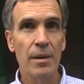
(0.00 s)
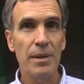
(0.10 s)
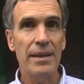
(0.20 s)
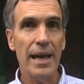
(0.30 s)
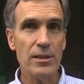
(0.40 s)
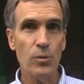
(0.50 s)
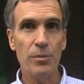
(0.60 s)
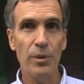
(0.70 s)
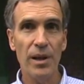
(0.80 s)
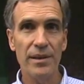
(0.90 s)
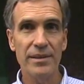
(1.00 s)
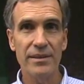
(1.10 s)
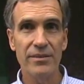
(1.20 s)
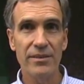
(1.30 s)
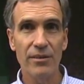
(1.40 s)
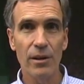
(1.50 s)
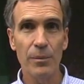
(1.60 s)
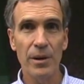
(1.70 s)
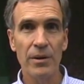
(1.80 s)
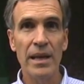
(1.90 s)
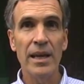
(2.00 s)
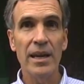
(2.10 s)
I mean, that's what politics is all about.